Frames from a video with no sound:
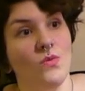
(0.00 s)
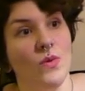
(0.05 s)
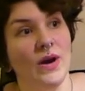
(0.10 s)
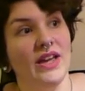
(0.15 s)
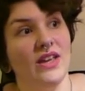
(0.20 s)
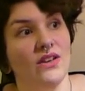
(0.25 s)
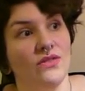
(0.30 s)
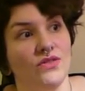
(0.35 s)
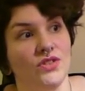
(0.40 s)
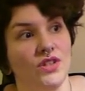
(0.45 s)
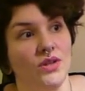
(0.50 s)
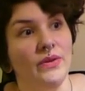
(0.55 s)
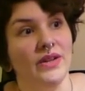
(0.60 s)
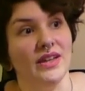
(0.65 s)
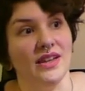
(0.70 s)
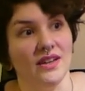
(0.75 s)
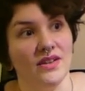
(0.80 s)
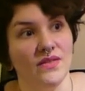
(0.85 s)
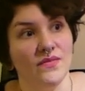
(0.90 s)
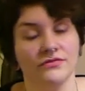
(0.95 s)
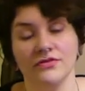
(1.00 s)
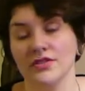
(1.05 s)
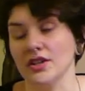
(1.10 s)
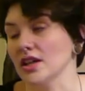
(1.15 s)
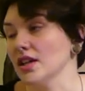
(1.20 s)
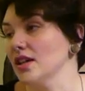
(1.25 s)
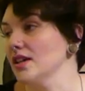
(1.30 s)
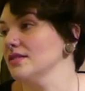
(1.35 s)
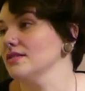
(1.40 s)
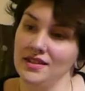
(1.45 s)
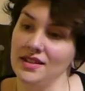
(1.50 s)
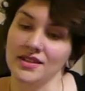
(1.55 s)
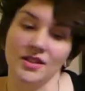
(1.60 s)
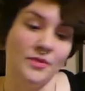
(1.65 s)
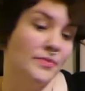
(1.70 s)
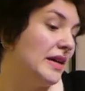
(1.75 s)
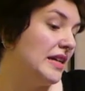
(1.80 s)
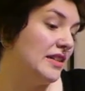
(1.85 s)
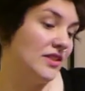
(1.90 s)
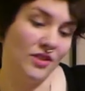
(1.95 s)
way of doing it. That's our
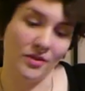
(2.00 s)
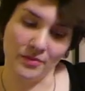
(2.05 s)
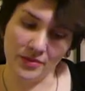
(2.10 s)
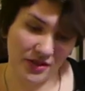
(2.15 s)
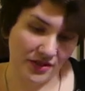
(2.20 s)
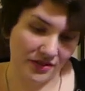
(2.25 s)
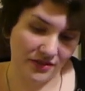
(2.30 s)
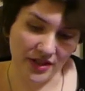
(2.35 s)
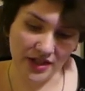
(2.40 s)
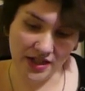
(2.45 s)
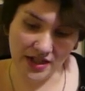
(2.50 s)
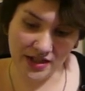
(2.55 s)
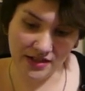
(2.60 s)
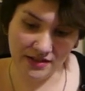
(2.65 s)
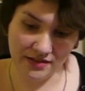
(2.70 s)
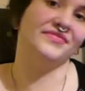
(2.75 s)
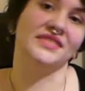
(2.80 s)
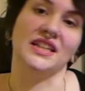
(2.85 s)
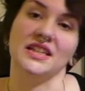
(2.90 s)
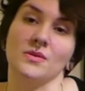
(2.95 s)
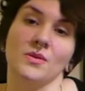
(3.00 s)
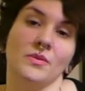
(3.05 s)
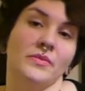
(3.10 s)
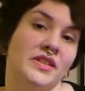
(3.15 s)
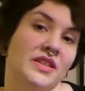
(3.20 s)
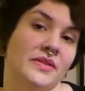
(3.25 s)
best option right now. That's what we're